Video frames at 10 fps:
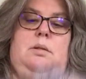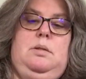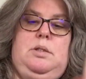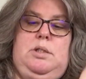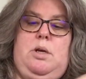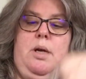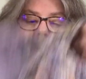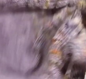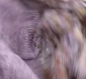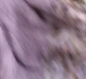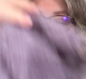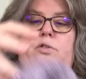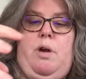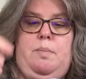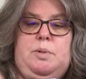Sides and
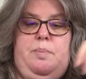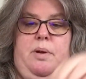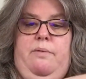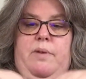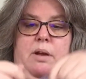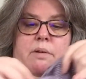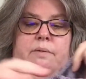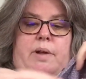Stripes by Vera